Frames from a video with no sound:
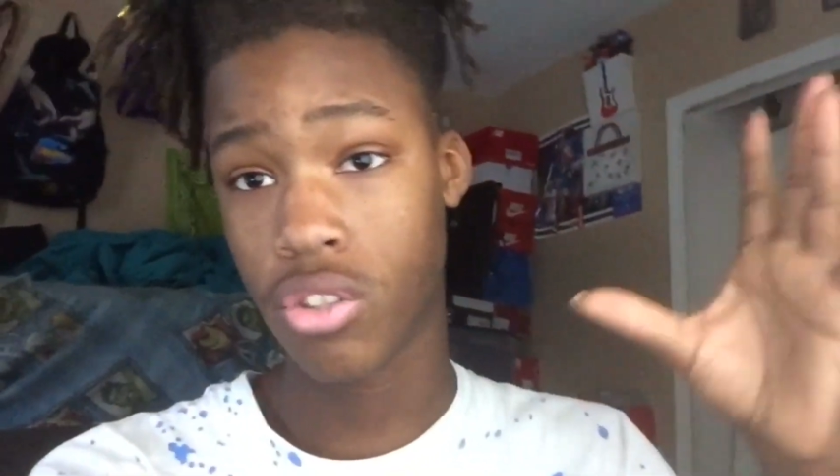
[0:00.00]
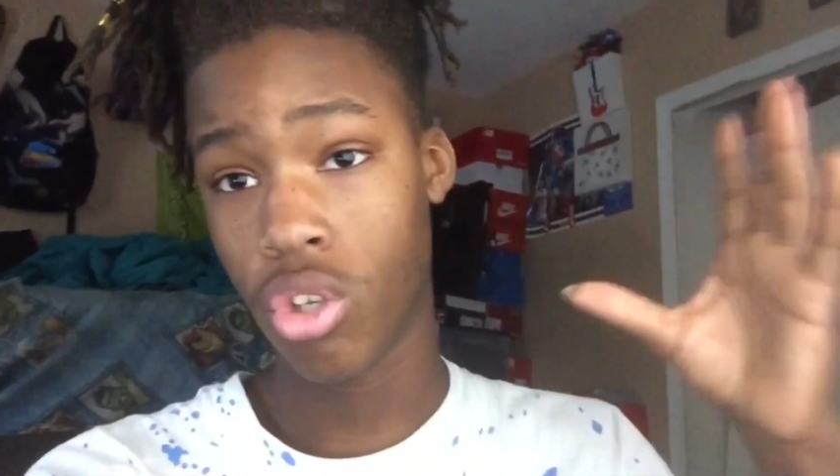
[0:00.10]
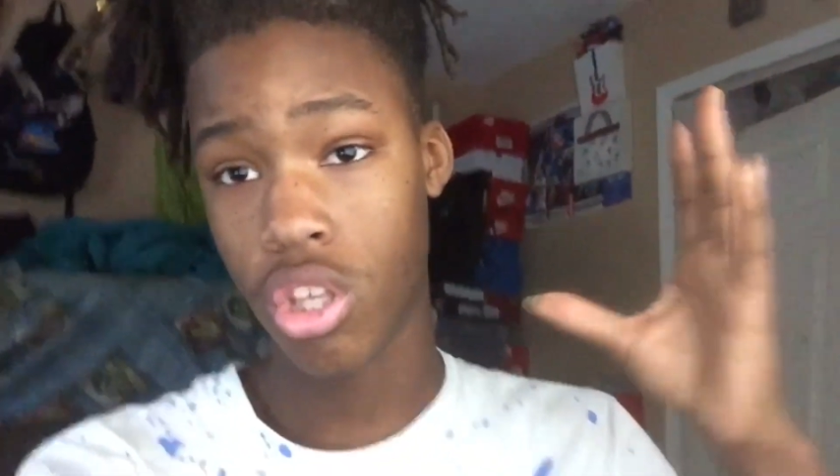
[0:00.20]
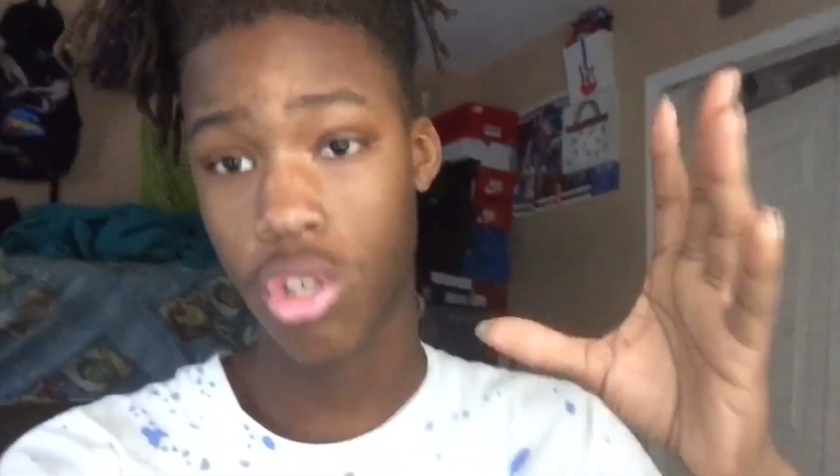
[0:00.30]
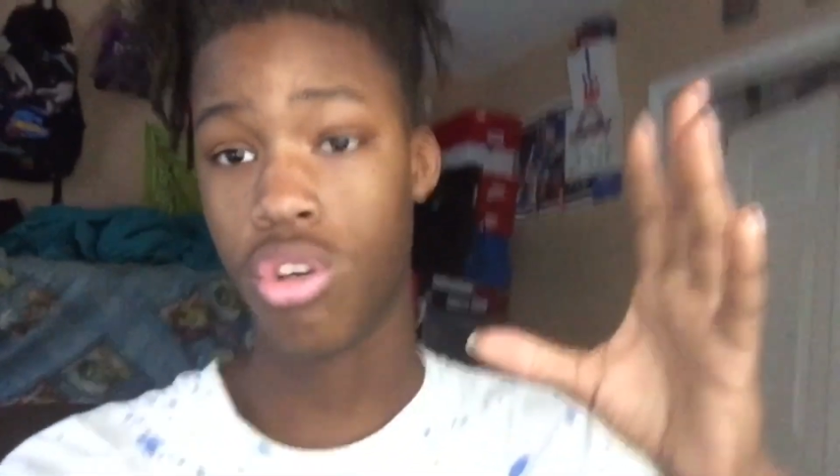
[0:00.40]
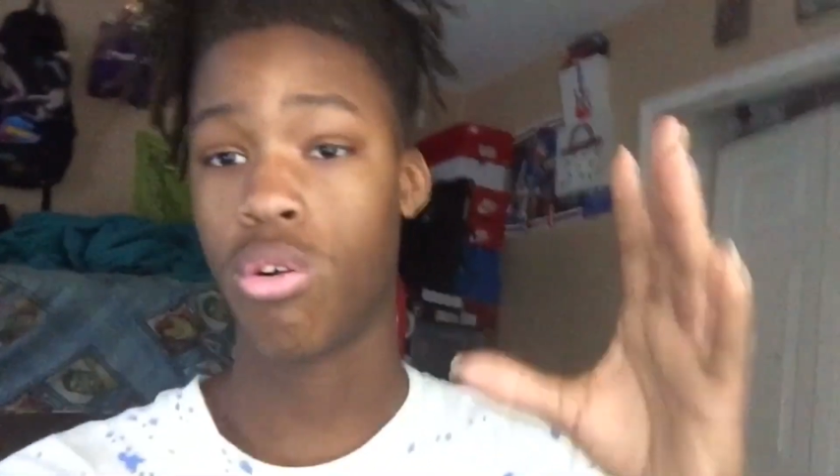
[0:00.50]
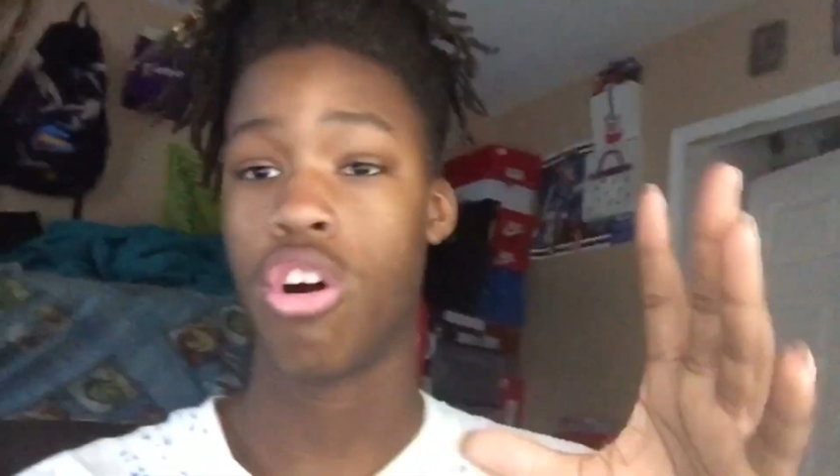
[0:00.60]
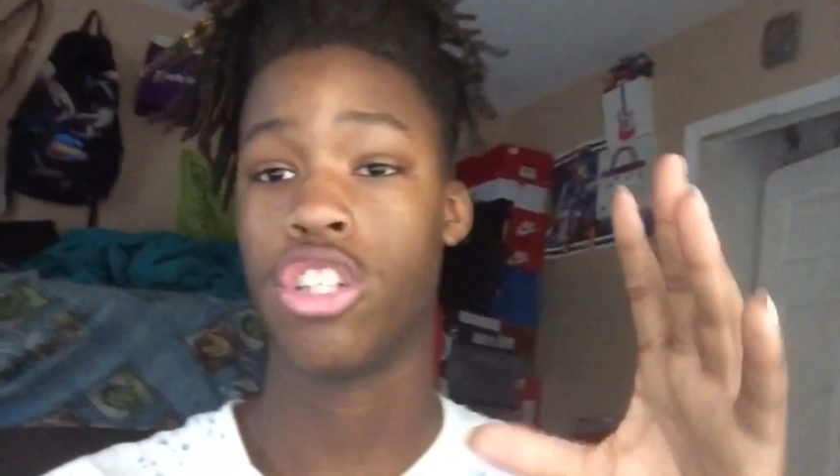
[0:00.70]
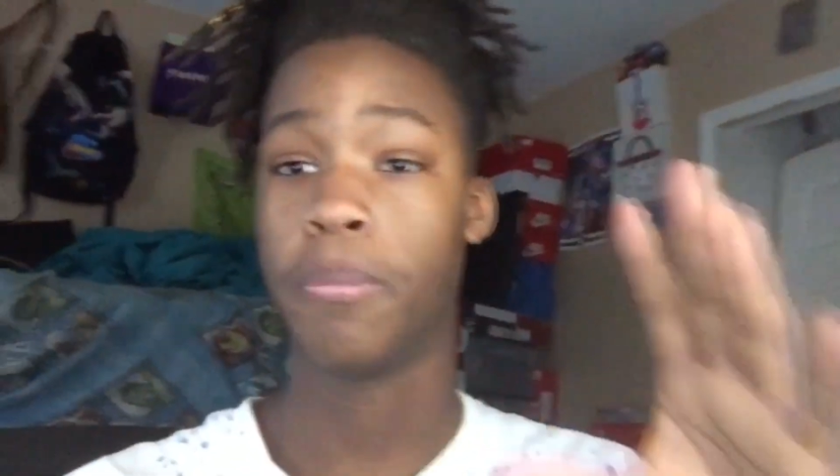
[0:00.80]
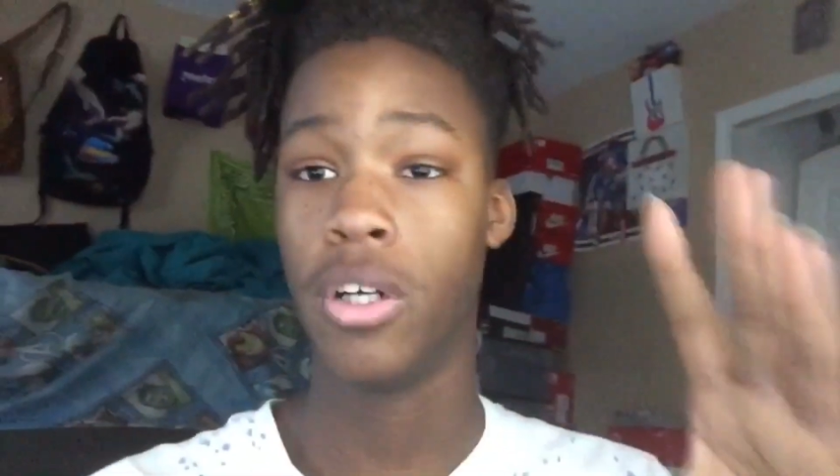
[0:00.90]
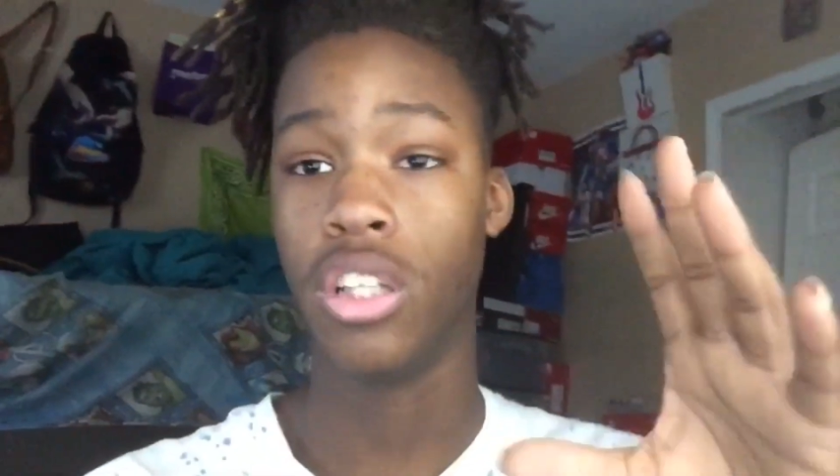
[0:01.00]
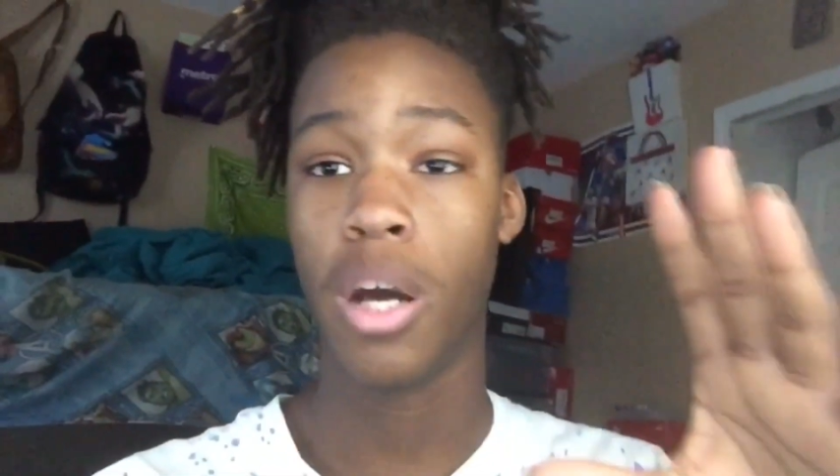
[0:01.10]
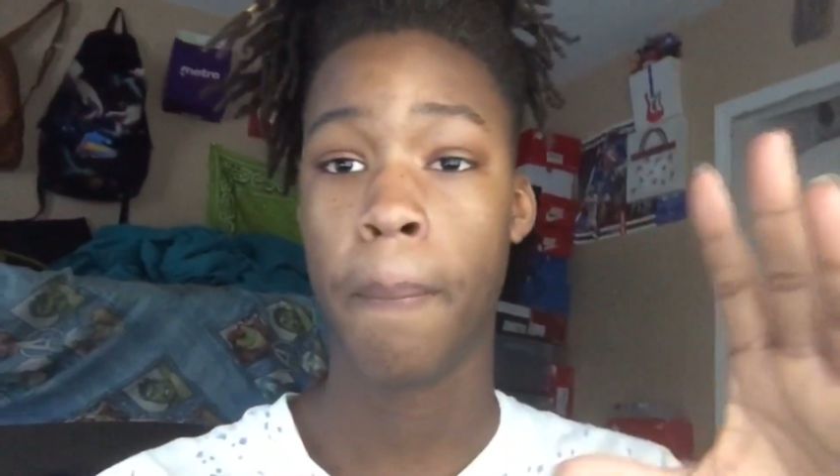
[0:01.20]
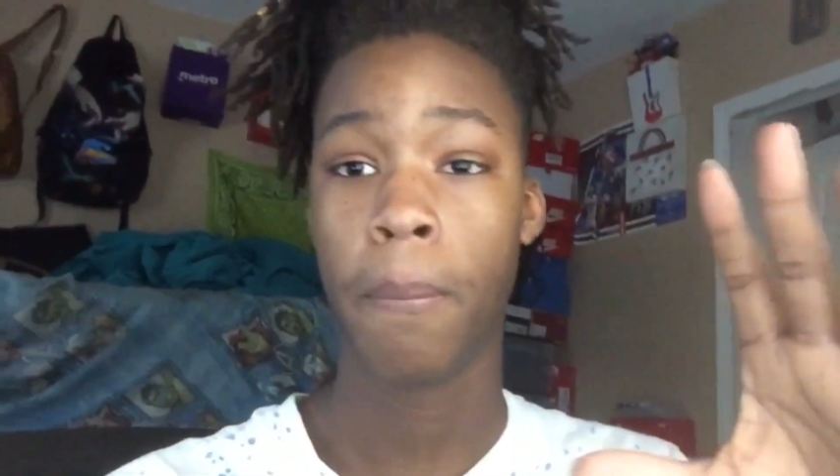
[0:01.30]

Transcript: so that you don't cause buildup.